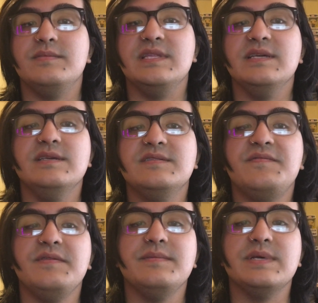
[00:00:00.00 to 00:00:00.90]
these
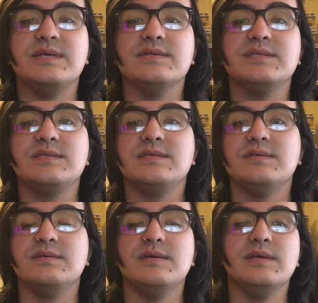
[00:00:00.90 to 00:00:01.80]
females
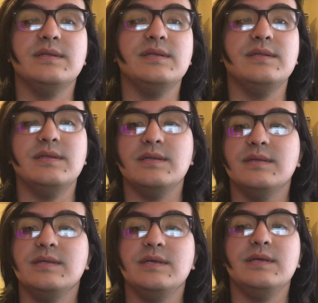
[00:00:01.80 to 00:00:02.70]
and
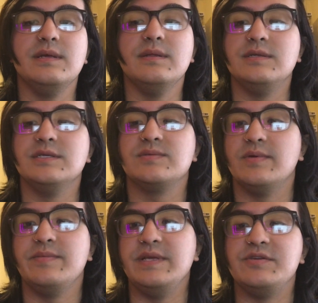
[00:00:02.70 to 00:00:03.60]
just
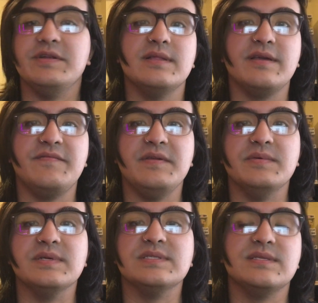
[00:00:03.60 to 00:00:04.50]
want to be treated like
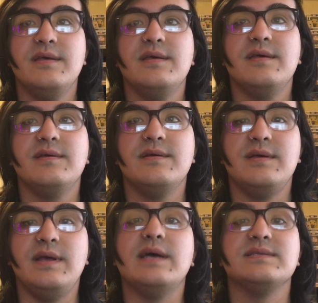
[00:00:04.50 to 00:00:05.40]
females,
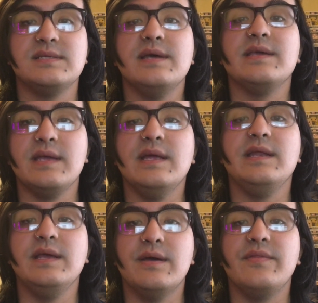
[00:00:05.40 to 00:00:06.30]
as like
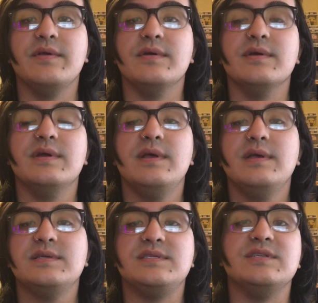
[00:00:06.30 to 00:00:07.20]
any other
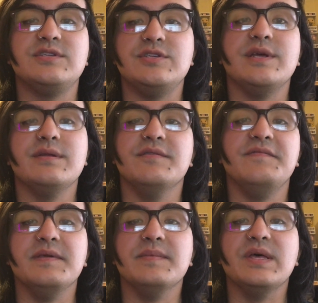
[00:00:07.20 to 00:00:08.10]
cisgendered
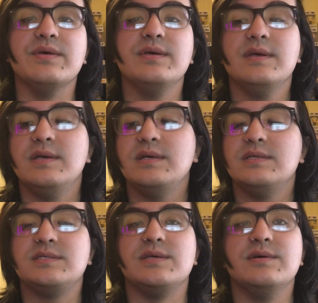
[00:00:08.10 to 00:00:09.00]
female.
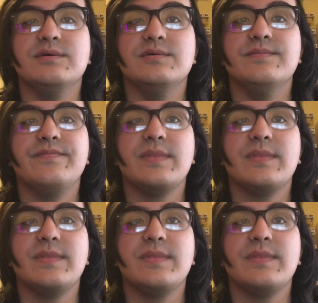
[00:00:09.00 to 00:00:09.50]
So